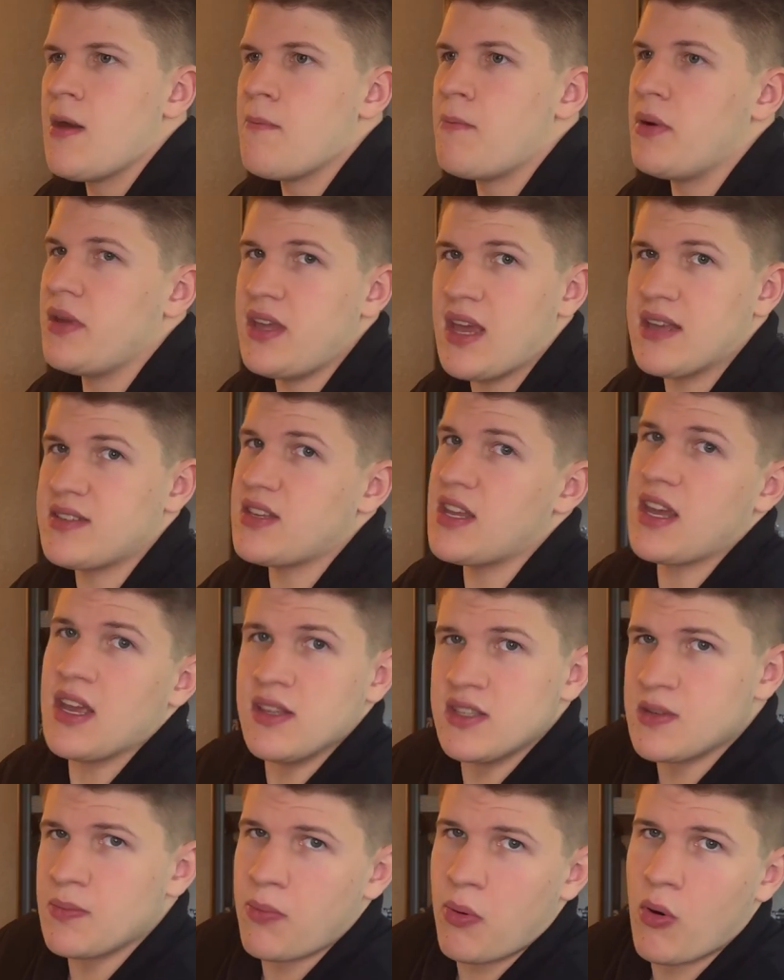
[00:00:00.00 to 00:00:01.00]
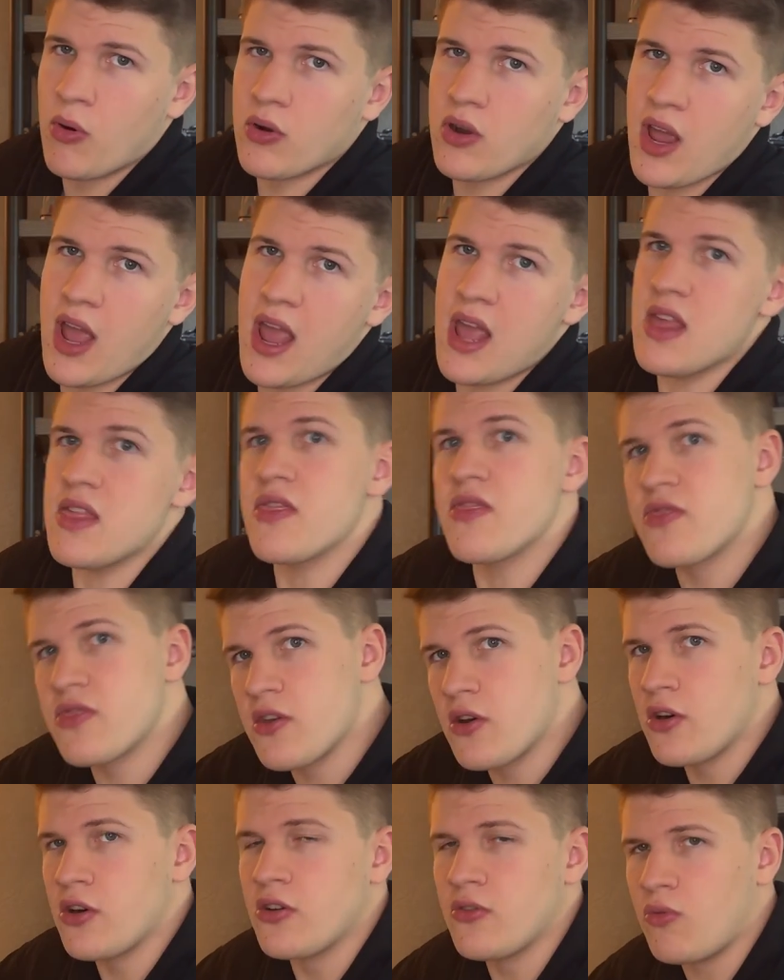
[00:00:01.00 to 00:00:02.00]
But yes, it can support a
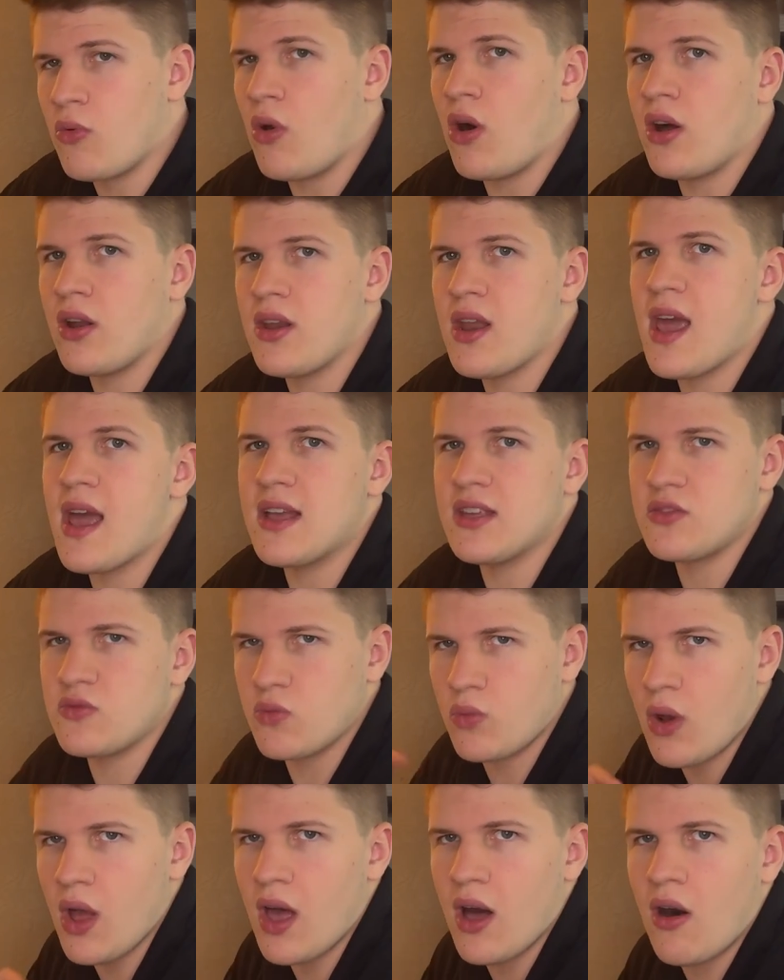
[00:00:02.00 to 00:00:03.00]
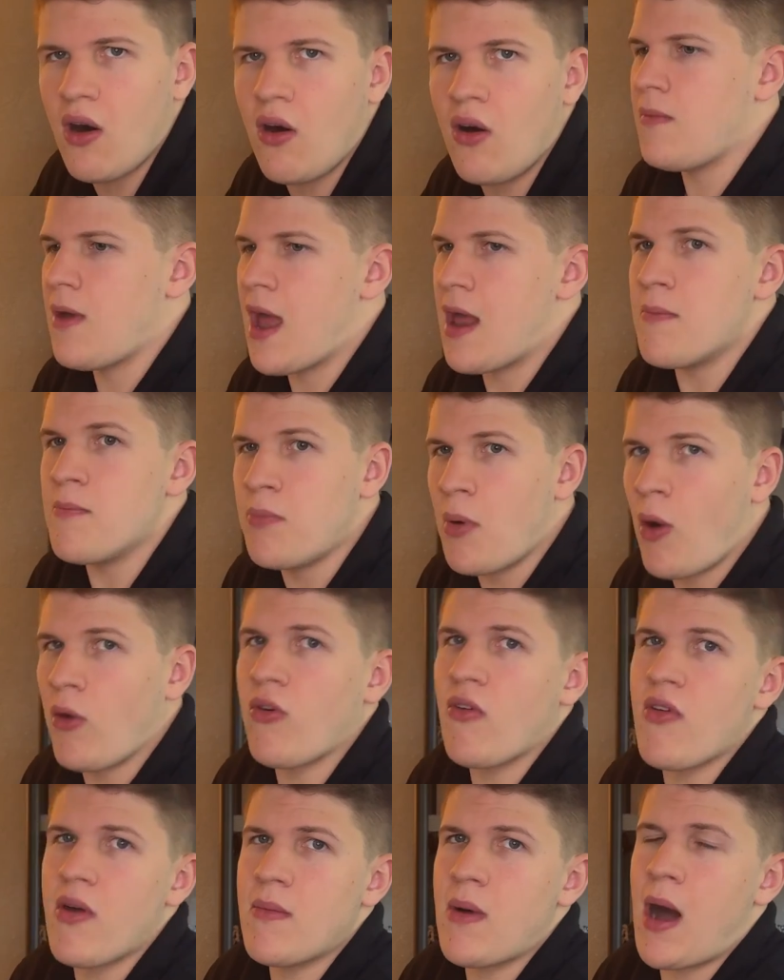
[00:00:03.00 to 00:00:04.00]
third one as well, and both
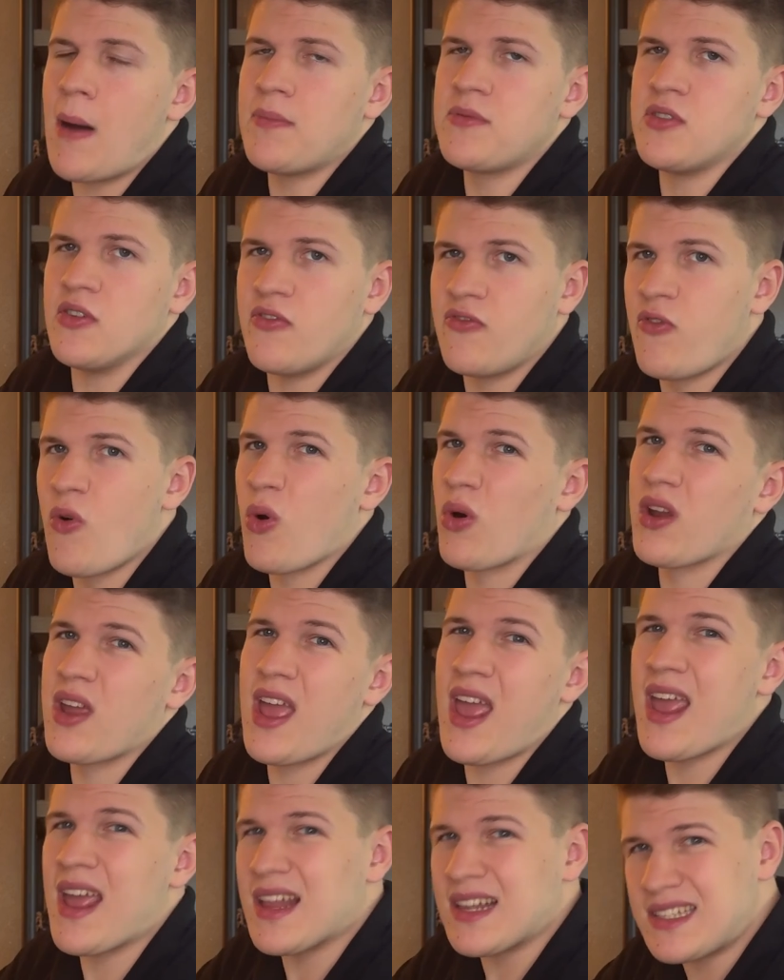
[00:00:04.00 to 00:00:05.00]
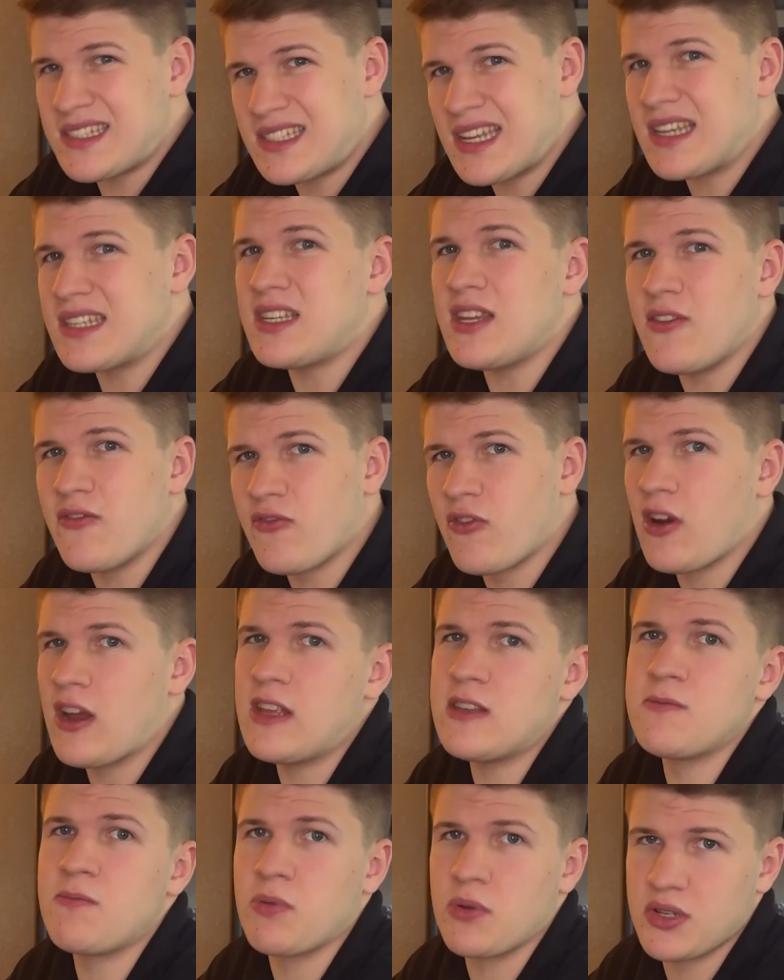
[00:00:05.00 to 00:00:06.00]
of them up to 4K at 60
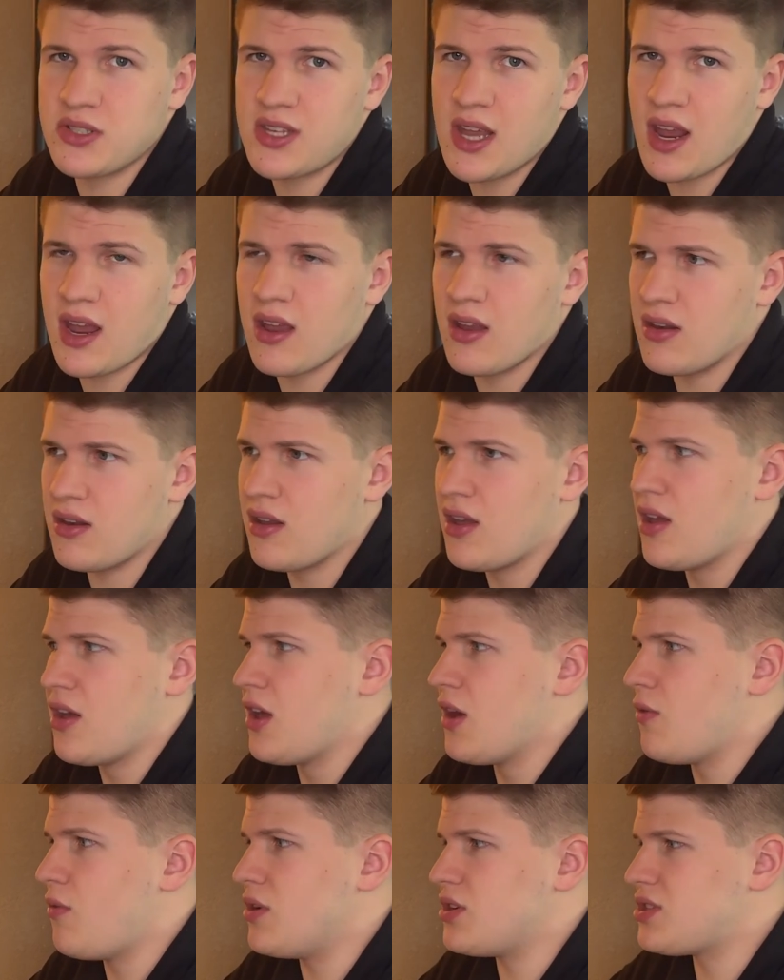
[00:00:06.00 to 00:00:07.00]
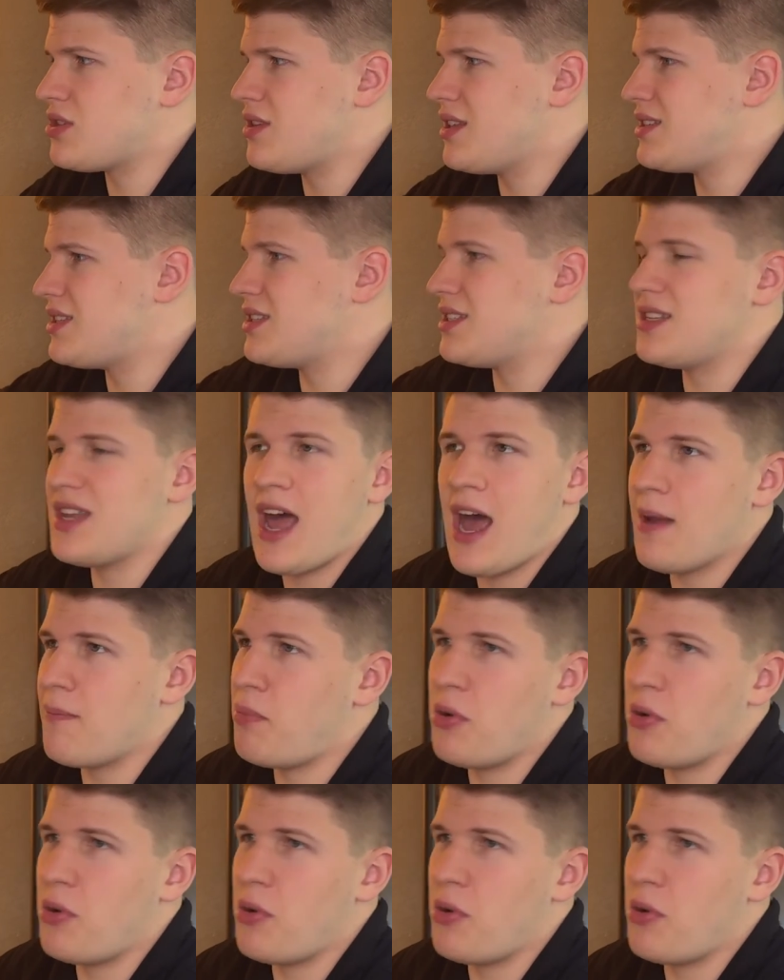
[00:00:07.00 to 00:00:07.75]
frames per second, which this is not